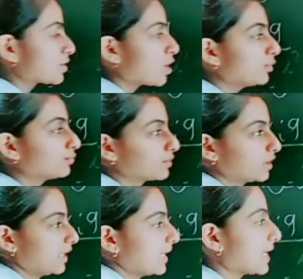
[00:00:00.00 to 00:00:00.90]
of
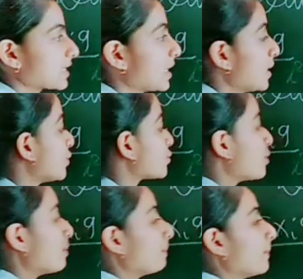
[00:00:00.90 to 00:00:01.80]
3x. So
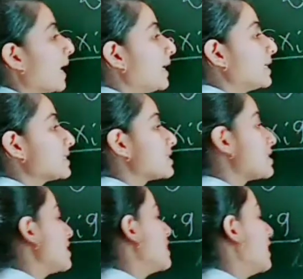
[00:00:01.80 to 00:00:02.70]
minus
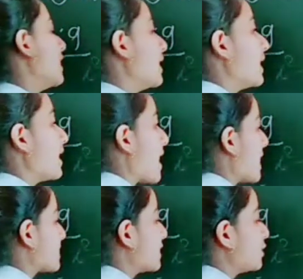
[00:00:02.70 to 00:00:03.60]

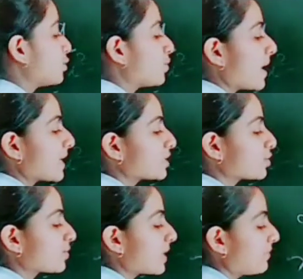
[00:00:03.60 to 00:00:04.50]
3x into x
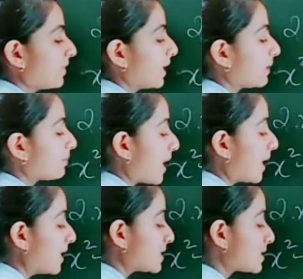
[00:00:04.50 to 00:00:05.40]
square, we get
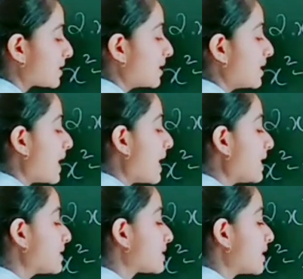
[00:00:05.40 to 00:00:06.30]
minus
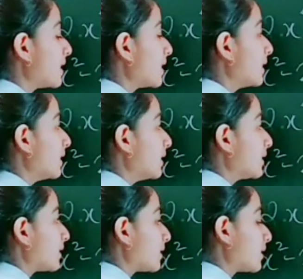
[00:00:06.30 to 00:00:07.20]
3x
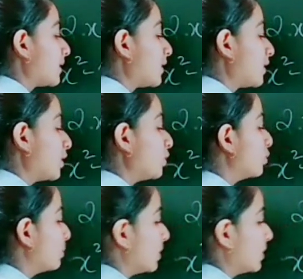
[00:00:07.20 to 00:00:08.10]

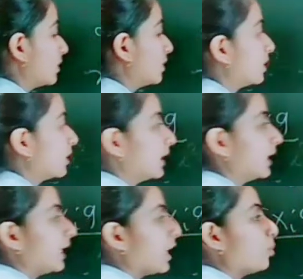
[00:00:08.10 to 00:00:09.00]
cube.
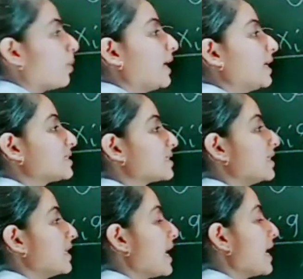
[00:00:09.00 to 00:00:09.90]
Now minus
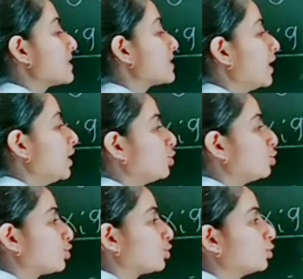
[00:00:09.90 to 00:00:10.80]
3x
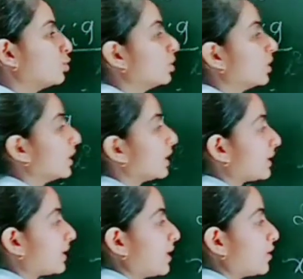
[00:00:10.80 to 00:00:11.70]
into 2,
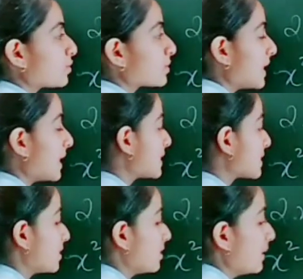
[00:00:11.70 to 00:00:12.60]
3 to 6